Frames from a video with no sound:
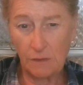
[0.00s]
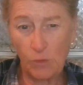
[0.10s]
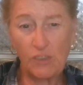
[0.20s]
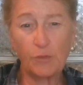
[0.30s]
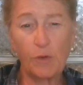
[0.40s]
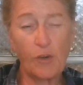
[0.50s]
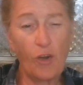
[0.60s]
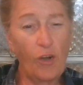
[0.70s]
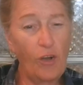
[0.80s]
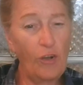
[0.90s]
We surrender
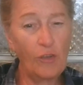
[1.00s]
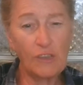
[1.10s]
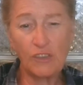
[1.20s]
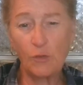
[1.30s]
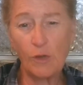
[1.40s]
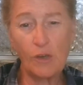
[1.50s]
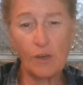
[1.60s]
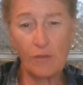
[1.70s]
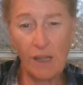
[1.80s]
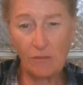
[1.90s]
all that's going on
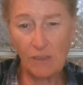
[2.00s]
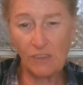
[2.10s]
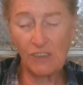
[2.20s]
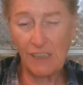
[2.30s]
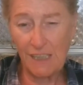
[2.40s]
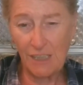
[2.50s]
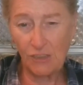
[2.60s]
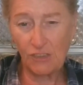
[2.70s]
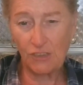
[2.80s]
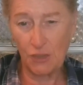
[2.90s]
around us and in
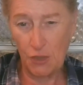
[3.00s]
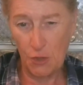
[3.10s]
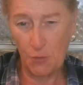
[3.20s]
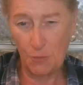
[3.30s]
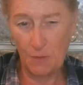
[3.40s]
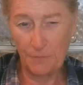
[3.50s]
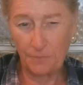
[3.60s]
us to you.